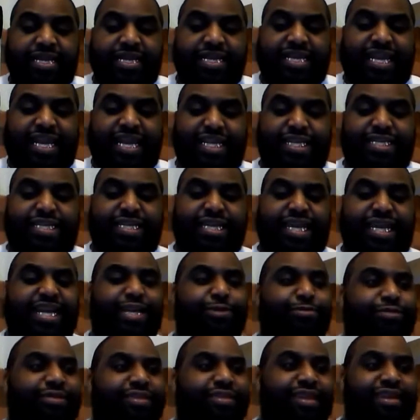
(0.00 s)
Now you see how
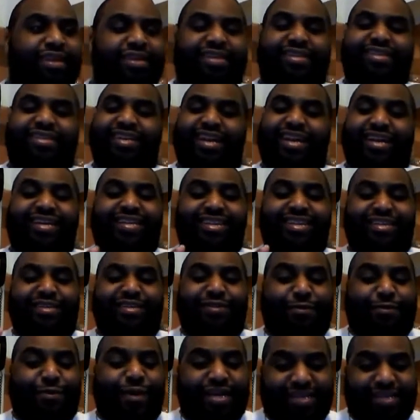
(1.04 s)
he was ducking these
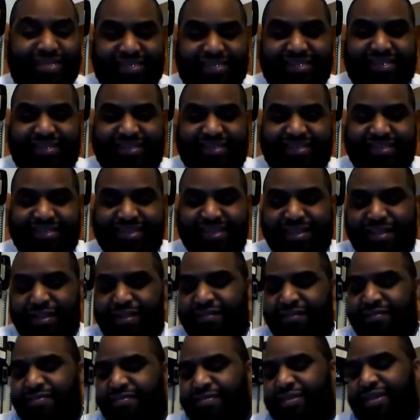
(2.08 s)
questions.
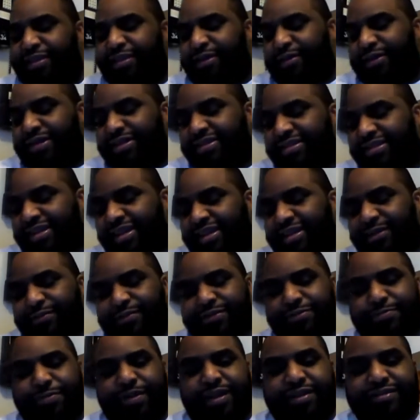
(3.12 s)
You know, he's ducking
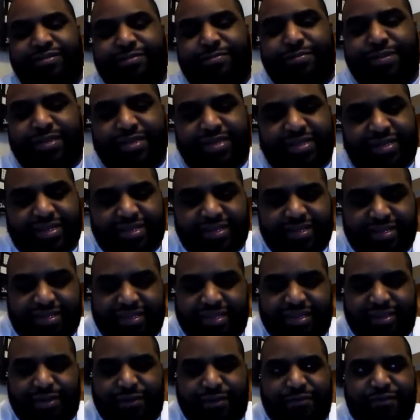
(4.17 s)
responsibility,
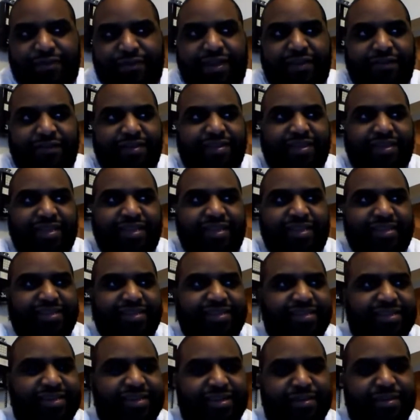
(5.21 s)
you know, for everything he's
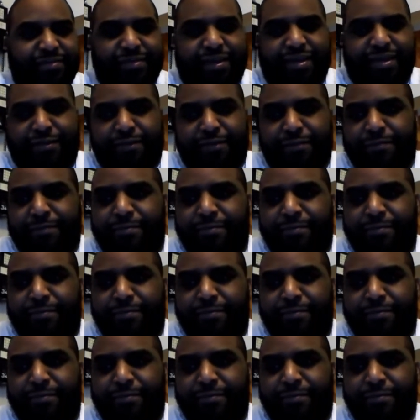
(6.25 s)
done, man.